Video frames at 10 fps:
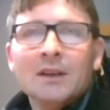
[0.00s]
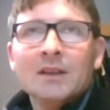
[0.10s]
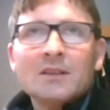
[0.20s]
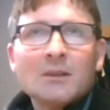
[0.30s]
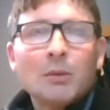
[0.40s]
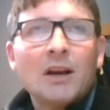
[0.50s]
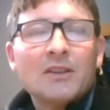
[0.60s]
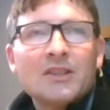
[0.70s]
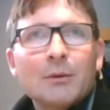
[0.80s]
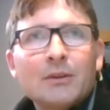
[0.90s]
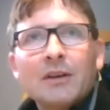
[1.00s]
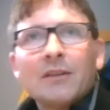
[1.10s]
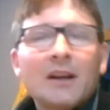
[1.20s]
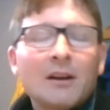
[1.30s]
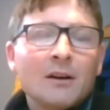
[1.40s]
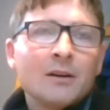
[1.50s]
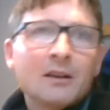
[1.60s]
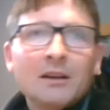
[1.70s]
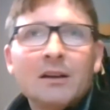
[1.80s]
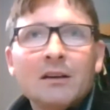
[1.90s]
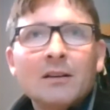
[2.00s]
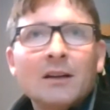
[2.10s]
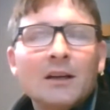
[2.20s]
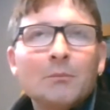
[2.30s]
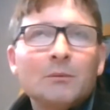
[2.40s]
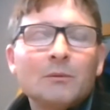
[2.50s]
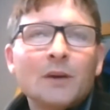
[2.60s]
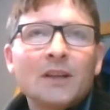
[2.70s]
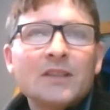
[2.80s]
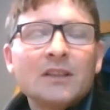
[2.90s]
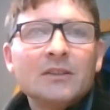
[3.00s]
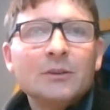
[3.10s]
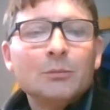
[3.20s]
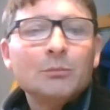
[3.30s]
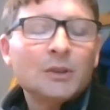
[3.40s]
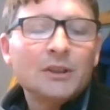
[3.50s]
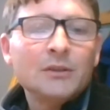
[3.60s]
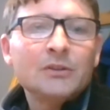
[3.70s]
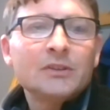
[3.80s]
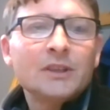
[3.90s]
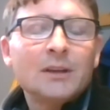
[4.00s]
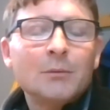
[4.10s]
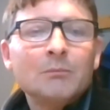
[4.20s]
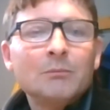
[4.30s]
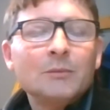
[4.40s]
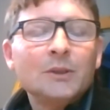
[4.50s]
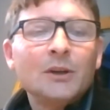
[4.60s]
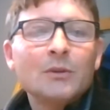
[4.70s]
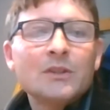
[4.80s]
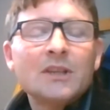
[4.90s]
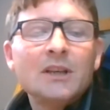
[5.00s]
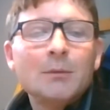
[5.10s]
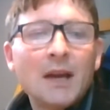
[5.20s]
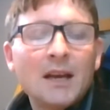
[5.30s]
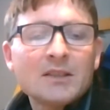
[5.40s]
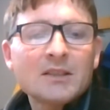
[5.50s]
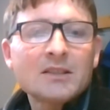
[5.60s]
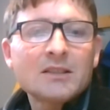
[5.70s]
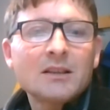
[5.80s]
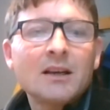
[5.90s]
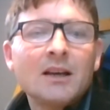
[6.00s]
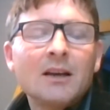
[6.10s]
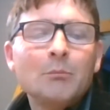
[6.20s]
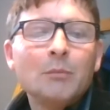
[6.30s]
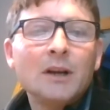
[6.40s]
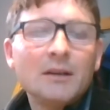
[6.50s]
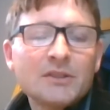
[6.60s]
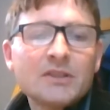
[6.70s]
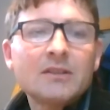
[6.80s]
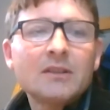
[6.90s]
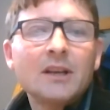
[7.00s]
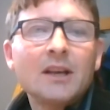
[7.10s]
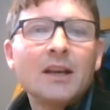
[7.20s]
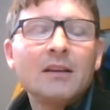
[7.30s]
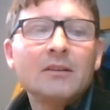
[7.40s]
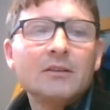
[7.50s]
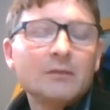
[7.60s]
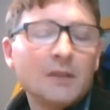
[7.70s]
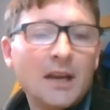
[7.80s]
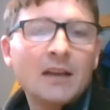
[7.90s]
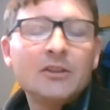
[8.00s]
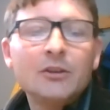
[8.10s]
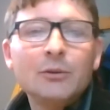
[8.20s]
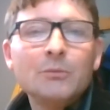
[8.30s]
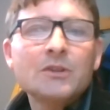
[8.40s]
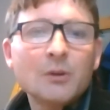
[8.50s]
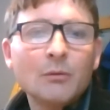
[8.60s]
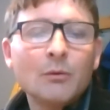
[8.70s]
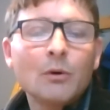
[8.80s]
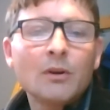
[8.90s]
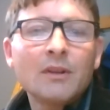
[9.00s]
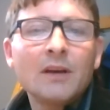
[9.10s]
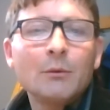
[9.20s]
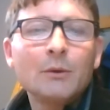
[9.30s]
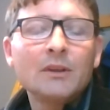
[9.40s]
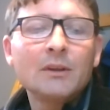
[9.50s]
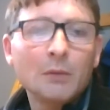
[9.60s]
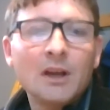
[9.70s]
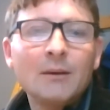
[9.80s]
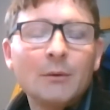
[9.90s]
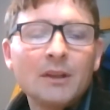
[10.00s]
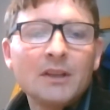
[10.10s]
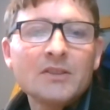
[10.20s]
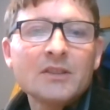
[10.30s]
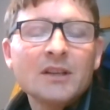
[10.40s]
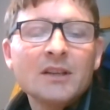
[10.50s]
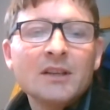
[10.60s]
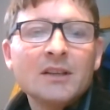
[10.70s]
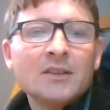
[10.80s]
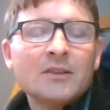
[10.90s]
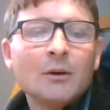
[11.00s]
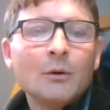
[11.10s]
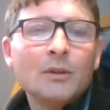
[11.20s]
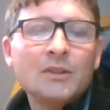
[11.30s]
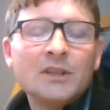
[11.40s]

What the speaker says: suppliers out there that are racing to produce, ski masks, buffs, and neck tubes, so forth, that would comply with this. So we see